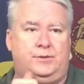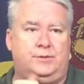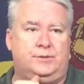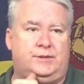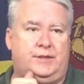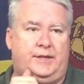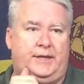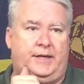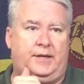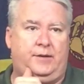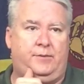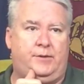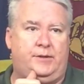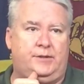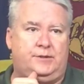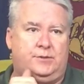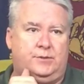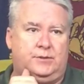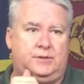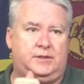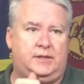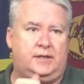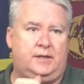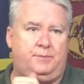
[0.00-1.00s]
use it anyway,
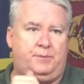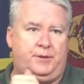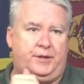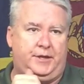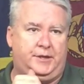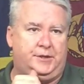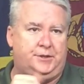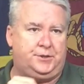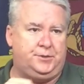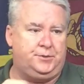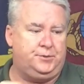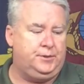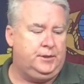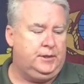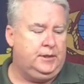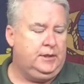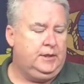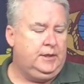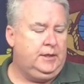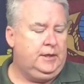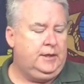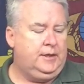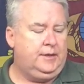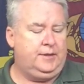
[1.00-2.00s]
so it's not a big issue.
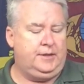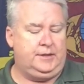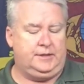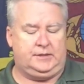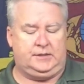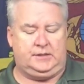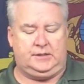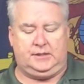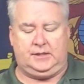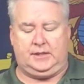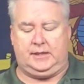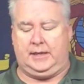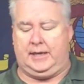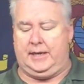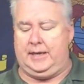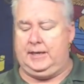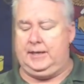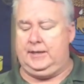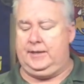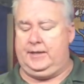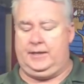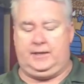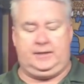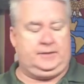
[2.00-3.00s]
The
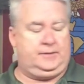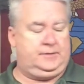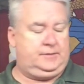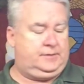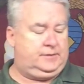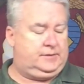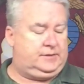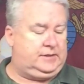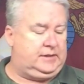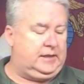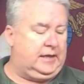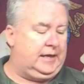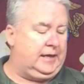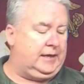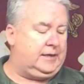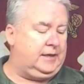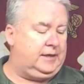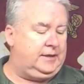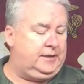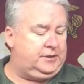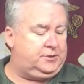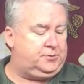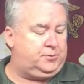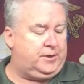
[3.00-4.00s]
stock
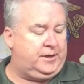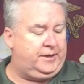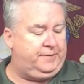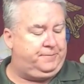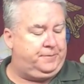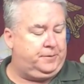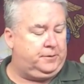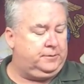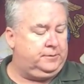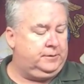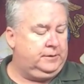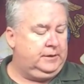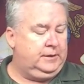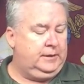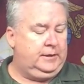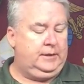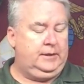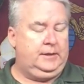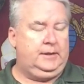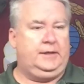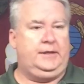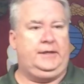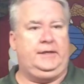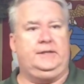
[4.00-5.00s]
on this rifle
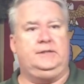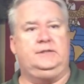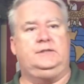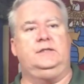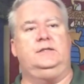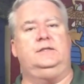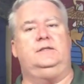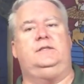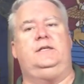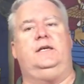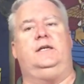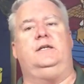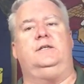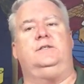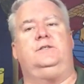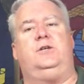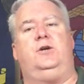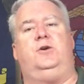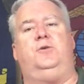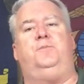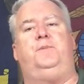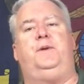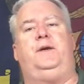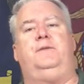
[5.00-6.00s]
is
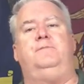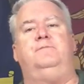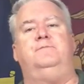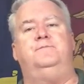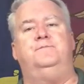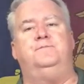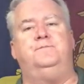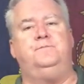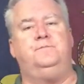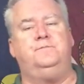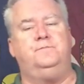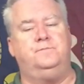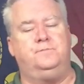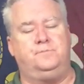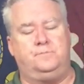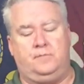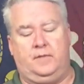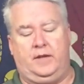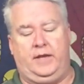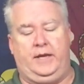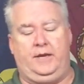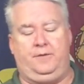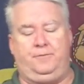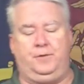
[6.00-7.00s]
telescoping.
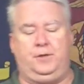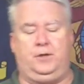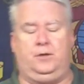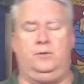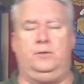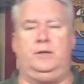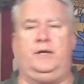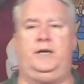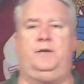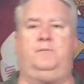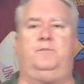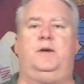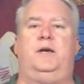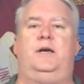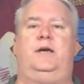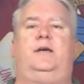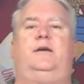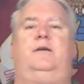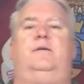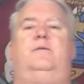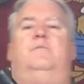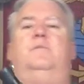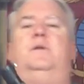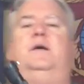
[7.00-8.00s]
And if you don't like
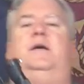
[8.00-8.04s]
my